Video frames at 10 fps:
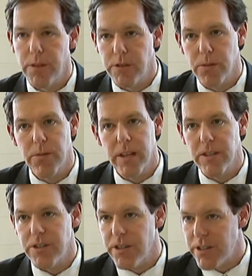The truth
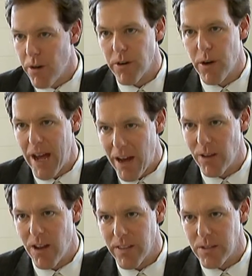is, you don't know how
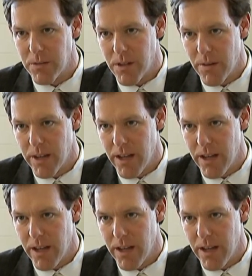long this was going